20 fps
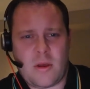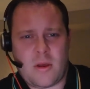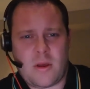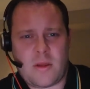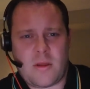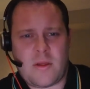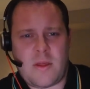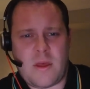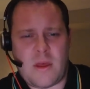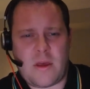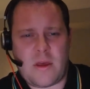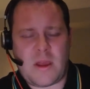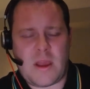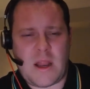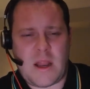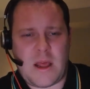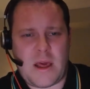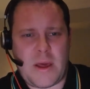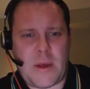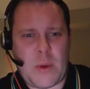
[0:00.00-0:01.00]
That
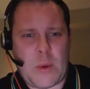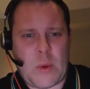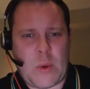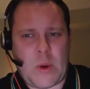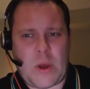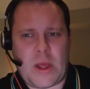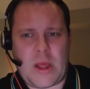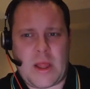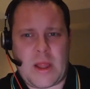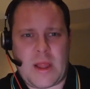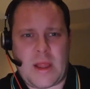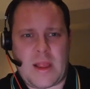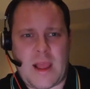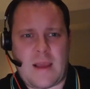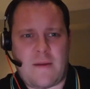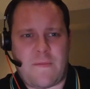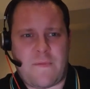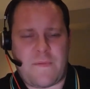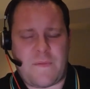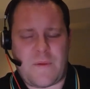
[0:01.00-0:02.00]

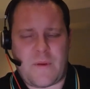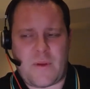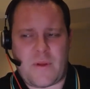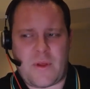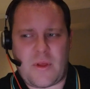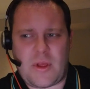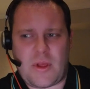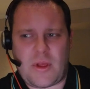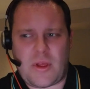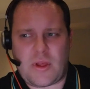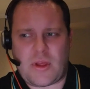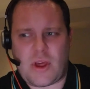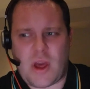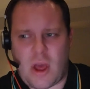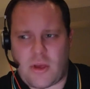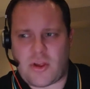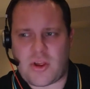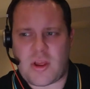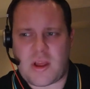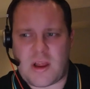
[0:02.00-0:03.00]
they've
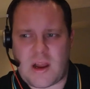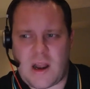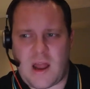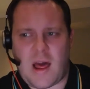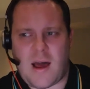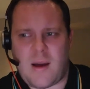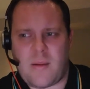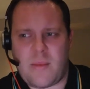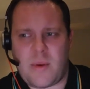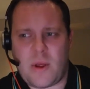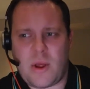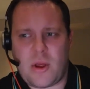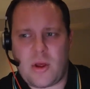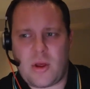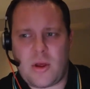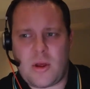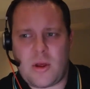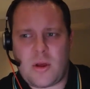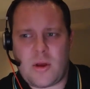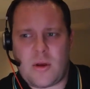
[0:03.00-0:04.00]
charged the club
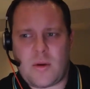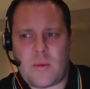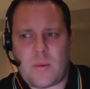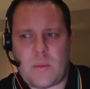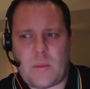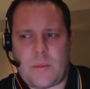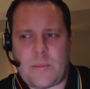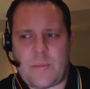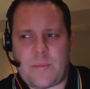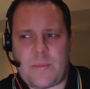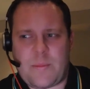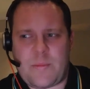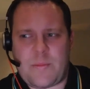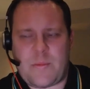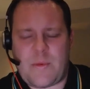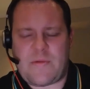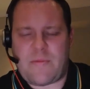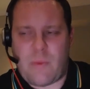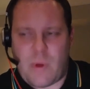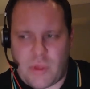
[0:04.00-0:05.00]

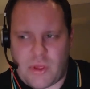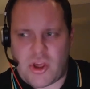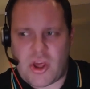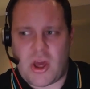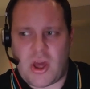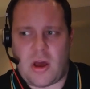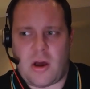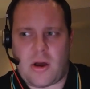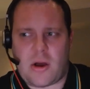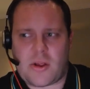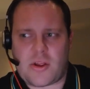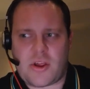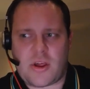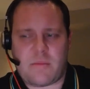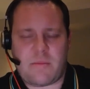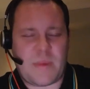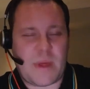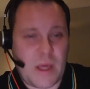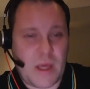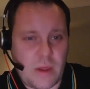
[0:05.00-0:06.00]
with one charge
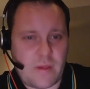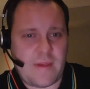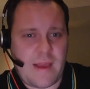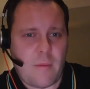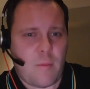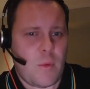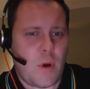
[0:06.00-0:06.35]
because that